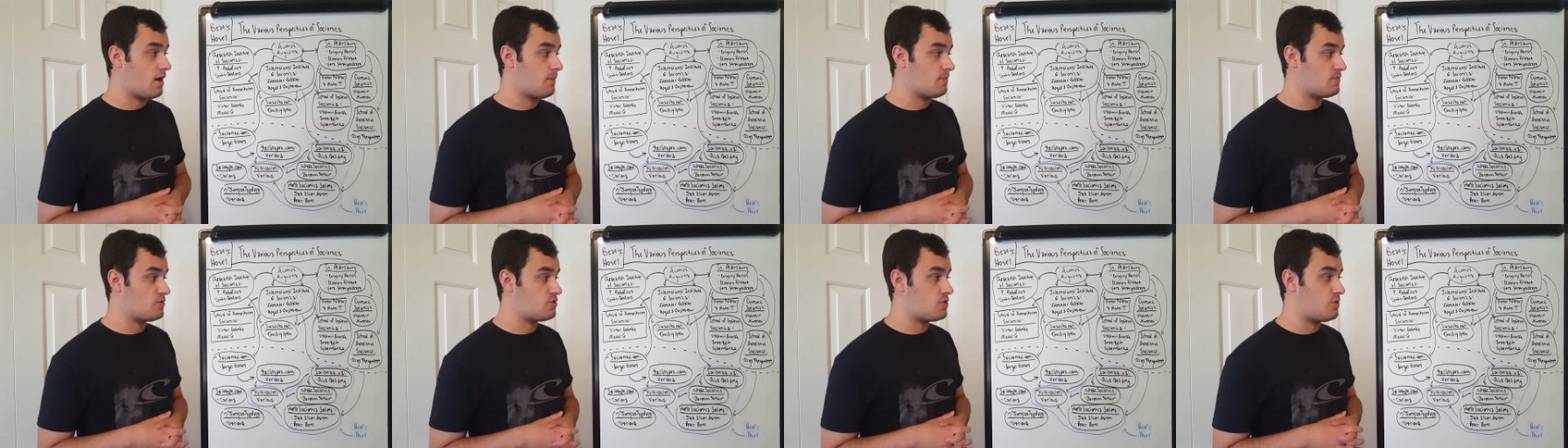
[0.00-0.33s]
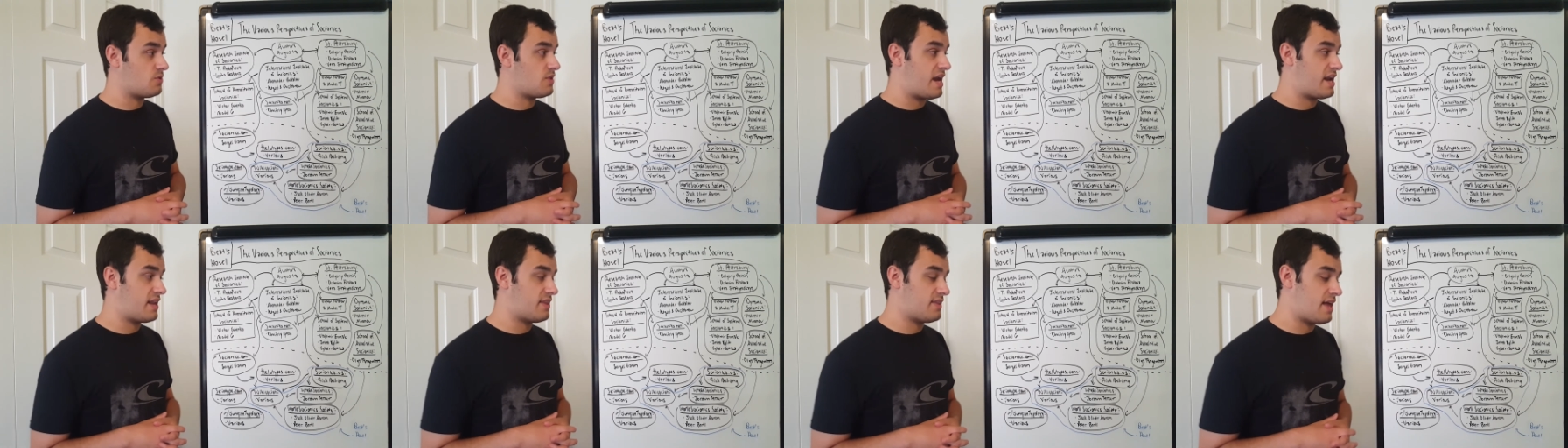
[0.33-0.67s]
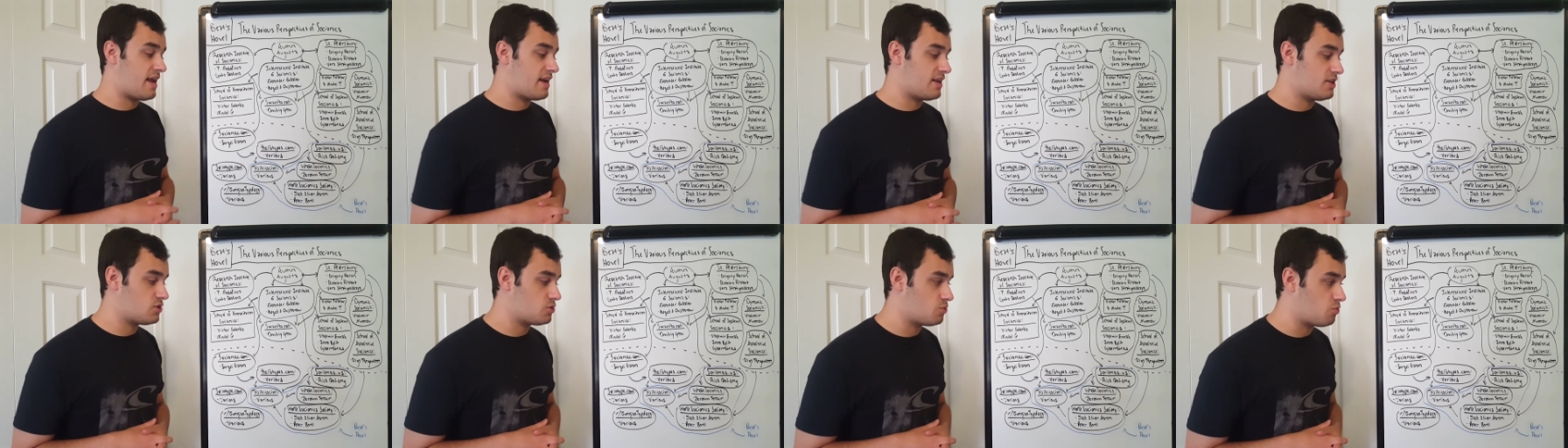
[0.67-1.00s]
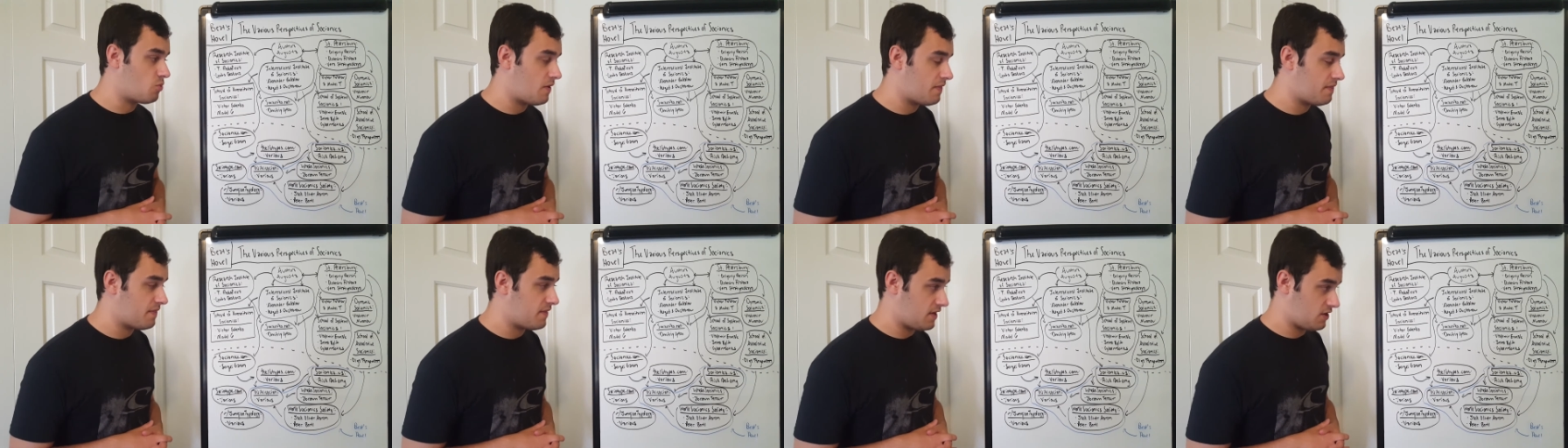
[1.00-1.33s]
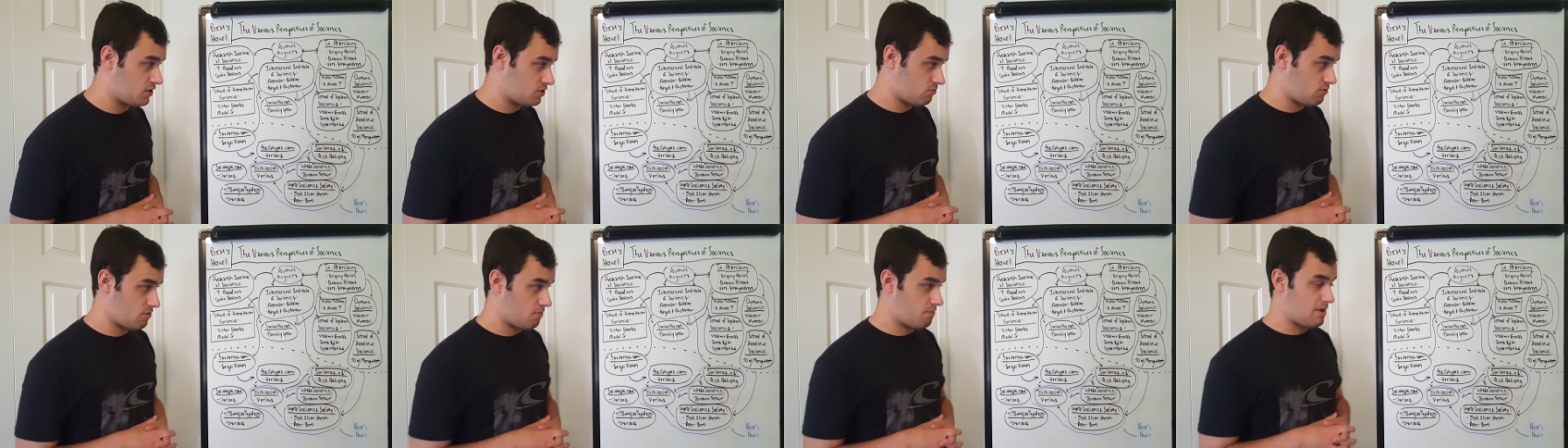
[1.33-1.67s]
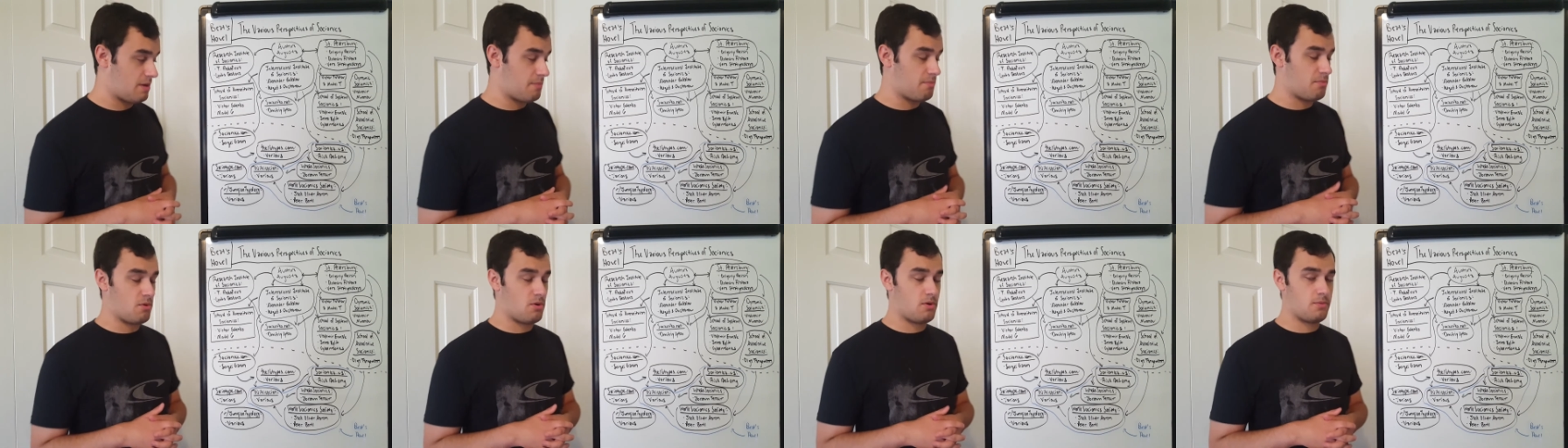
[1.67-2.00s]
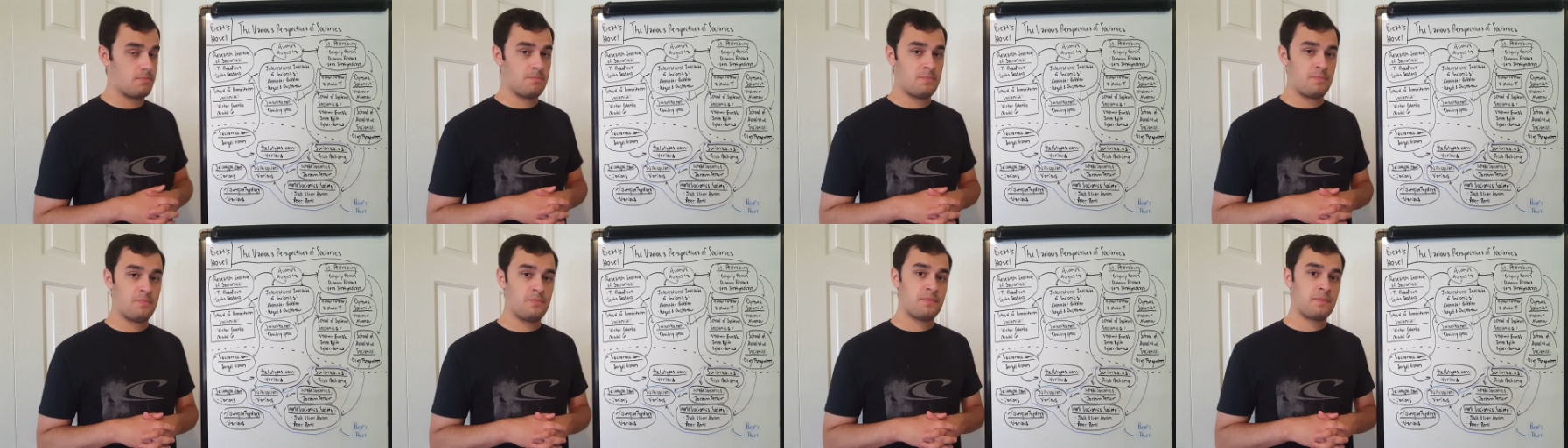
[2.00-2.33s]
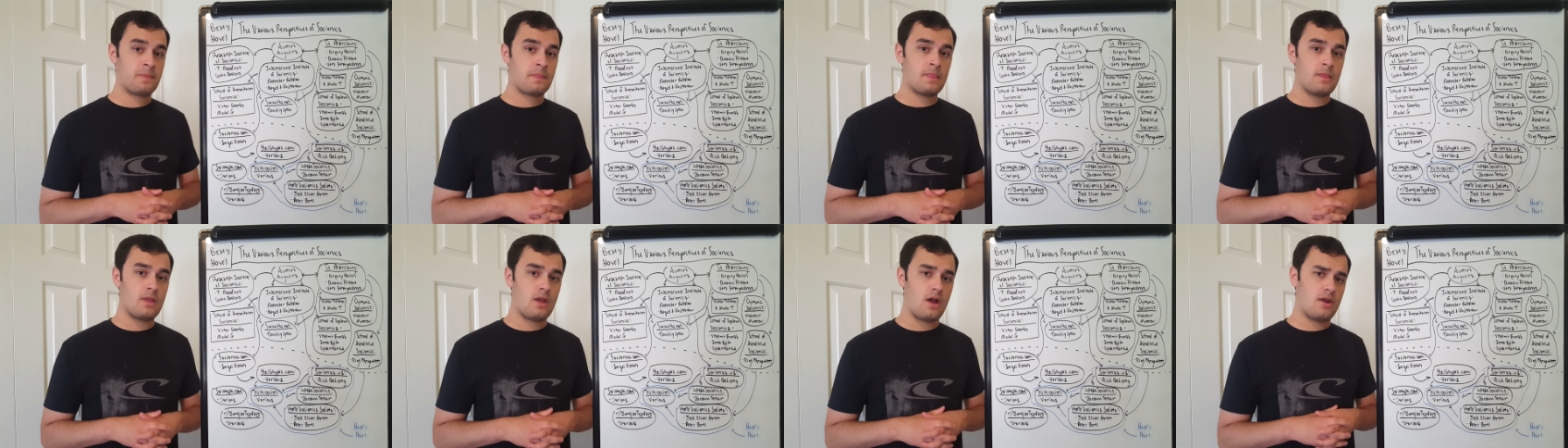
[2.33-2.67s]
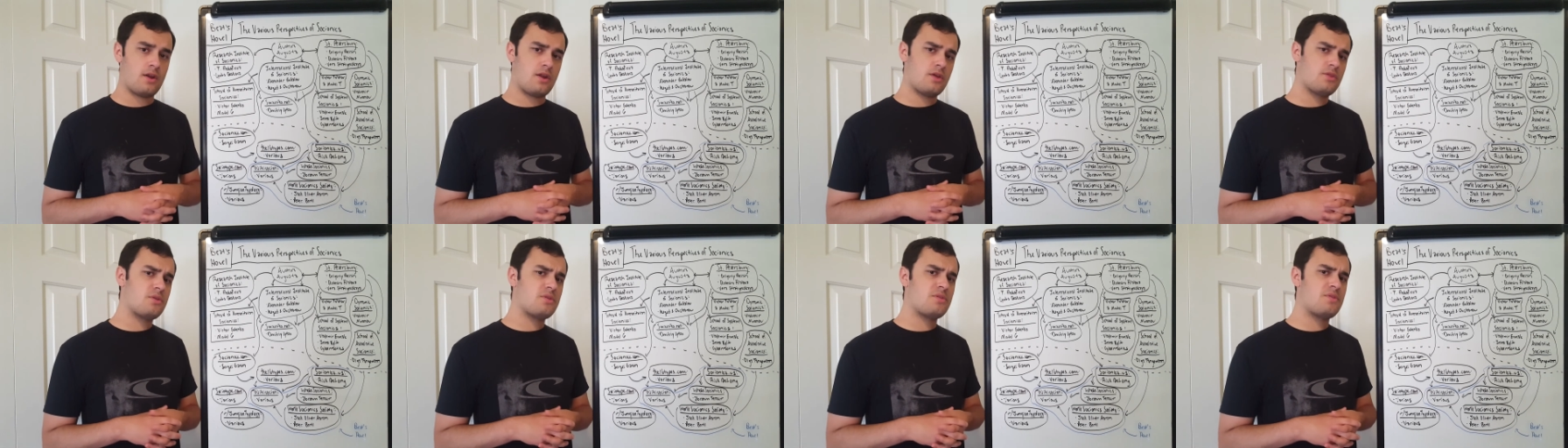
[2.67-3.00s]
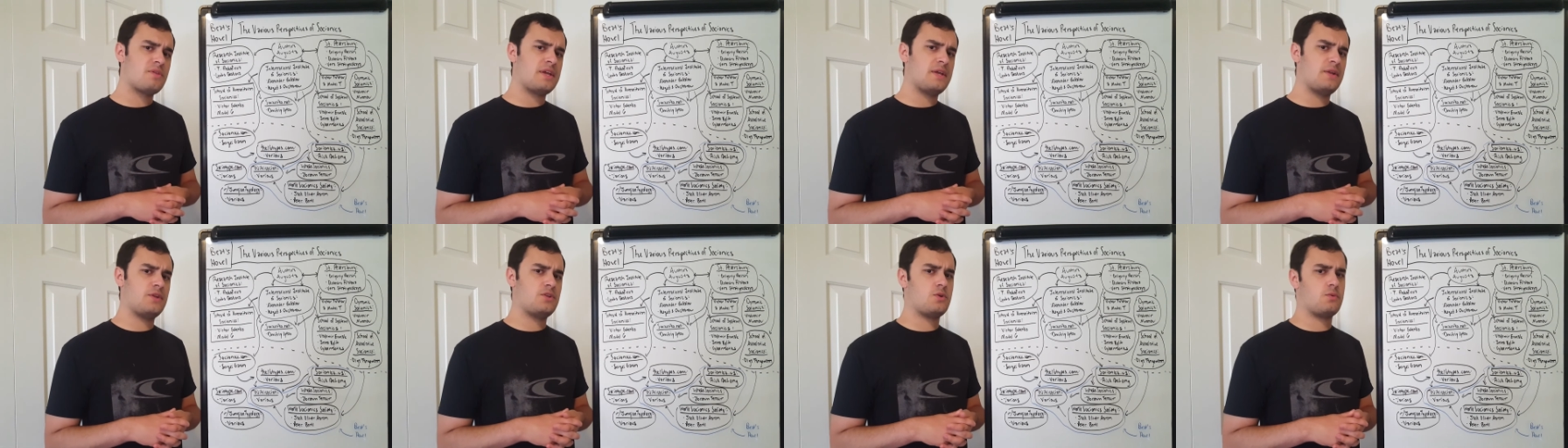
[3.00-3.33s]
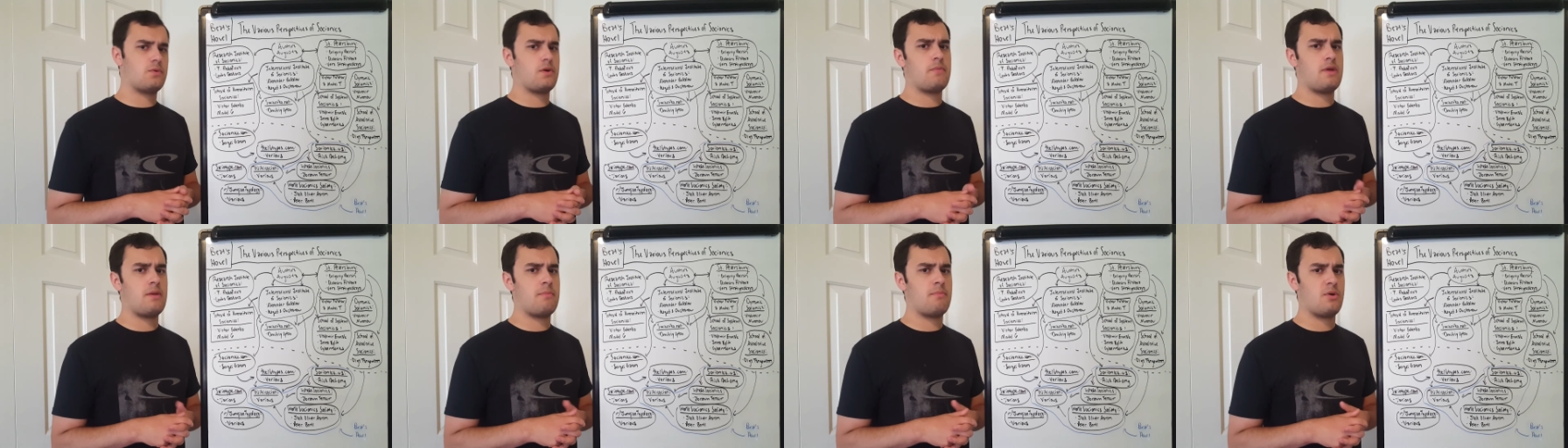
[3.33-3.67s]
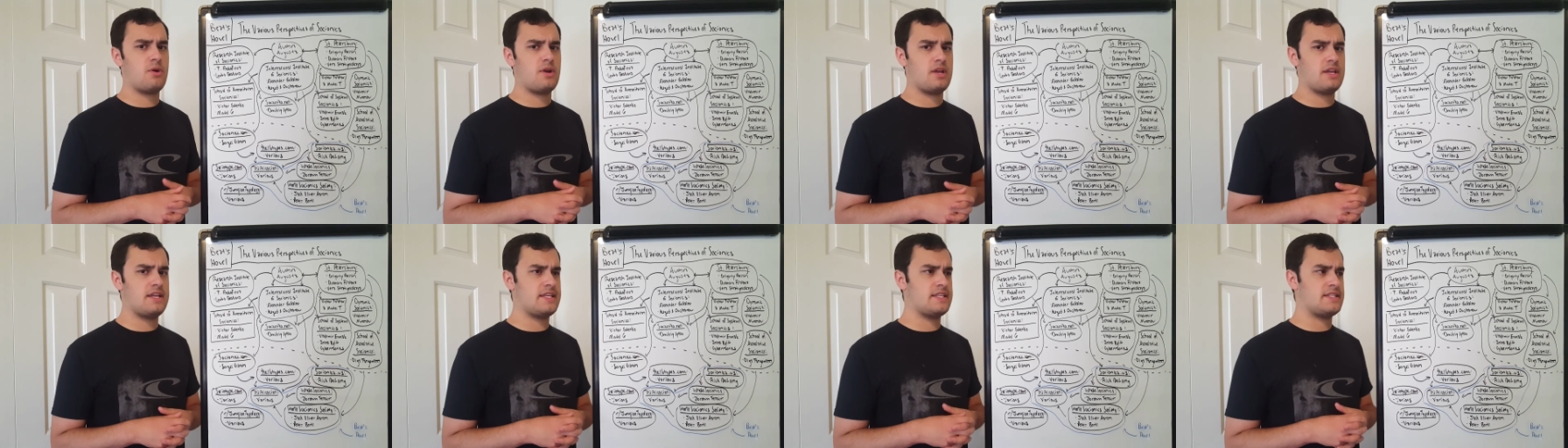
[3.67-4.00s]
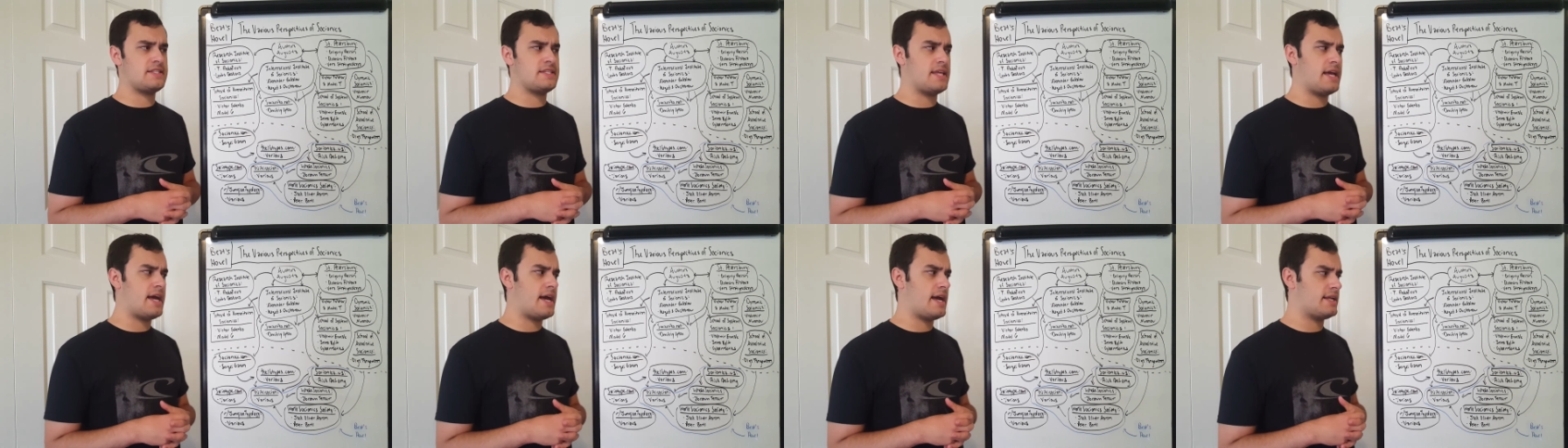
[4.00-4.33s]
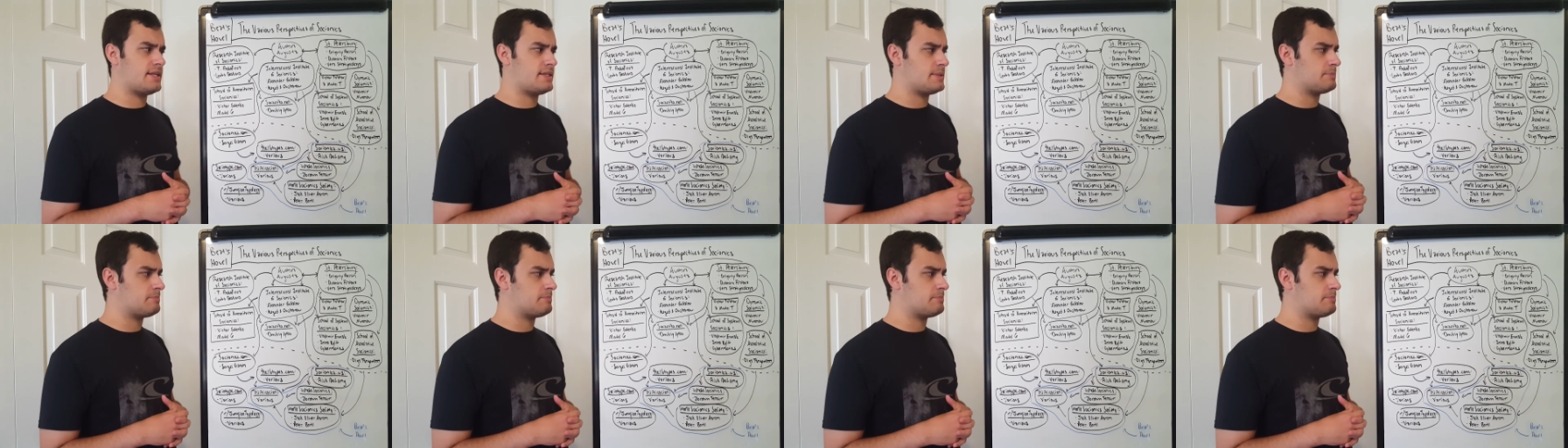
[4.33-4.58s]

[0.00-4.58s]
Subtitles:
So that is one thing to remember. Another thing to remember is that